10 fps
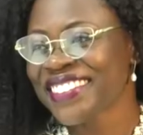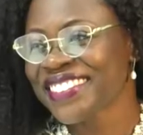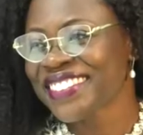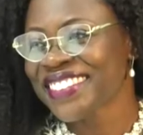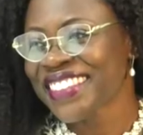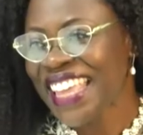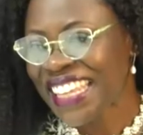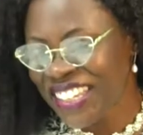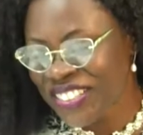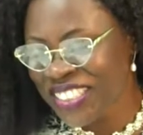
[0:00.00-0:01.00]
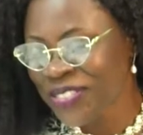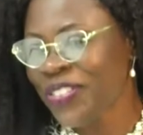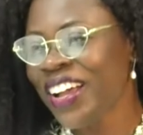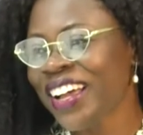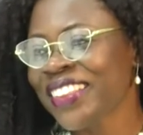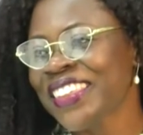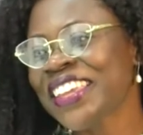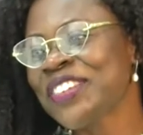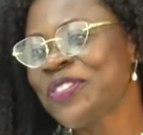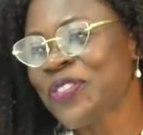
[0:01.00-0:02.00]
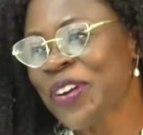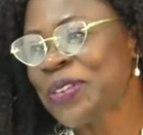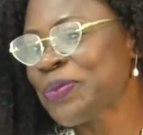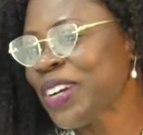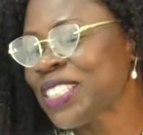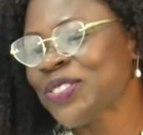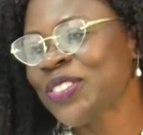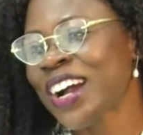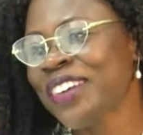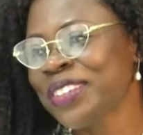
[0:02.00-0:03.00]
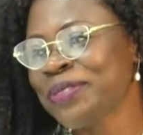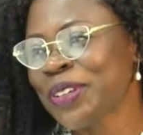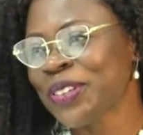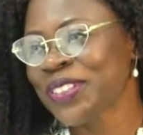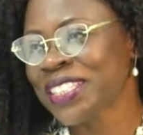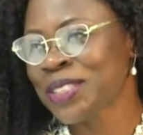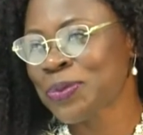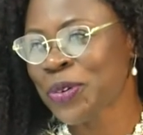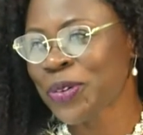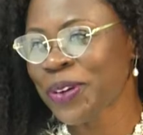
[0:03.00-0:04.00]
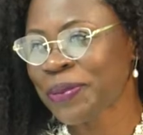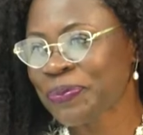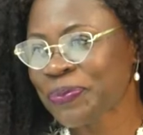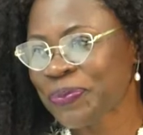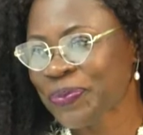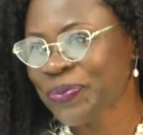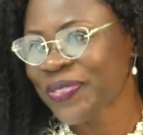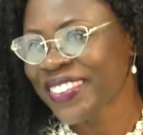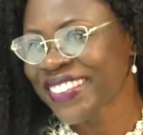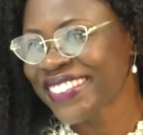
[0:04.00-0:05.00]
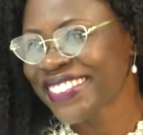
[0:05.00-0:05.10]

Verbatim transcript: Take. Thank you, Jifa. Thank you very much for having me on this program. Great. And uh,